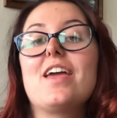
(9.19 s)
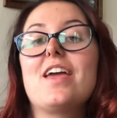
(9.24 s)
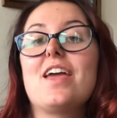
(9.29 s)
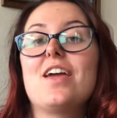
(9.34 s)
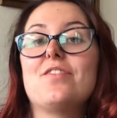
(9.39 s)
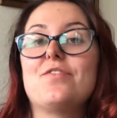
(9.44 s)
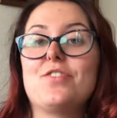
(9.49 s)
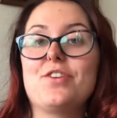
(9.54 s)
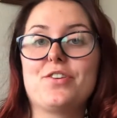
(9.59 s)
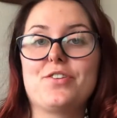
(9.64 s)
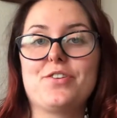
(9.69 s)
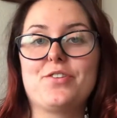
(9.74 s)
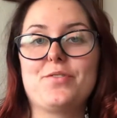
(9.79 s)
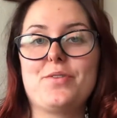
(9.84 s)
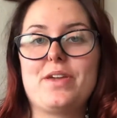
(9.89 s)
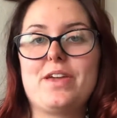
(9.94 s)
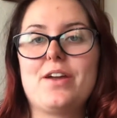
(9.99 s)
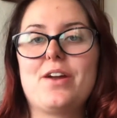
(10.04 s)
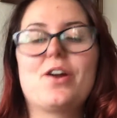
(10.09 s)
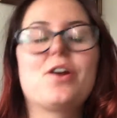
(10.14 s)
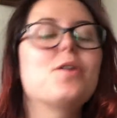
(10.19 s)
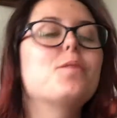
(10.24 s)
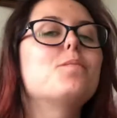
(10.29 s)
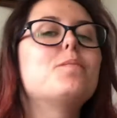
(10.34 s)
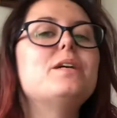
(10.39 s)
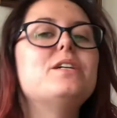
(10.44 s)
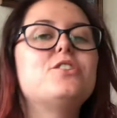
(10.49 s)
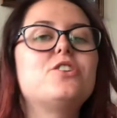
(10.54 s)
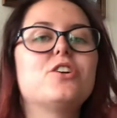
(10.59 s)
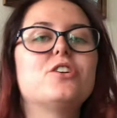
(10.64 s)
if you're new here,
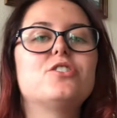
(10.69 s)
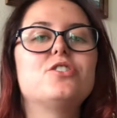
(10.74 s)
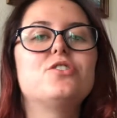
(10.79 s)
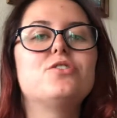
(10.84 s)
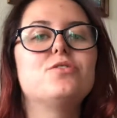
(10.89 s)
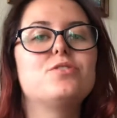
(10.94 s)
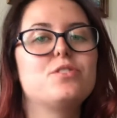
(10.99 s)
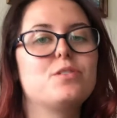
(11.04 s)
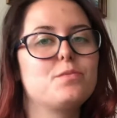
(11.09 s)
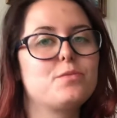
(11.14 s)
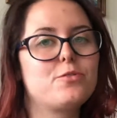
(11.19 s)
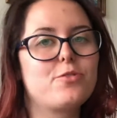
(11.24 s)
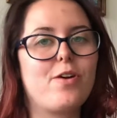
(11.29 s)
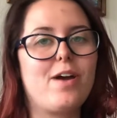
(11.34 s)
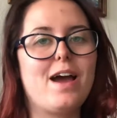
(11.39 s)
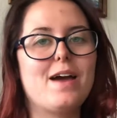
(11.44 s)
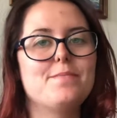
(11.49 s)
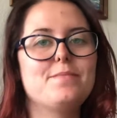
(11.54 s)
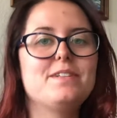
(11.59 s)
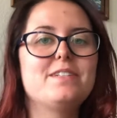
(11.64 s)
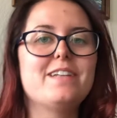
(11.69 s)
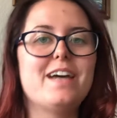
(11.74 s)
be sure to subscribe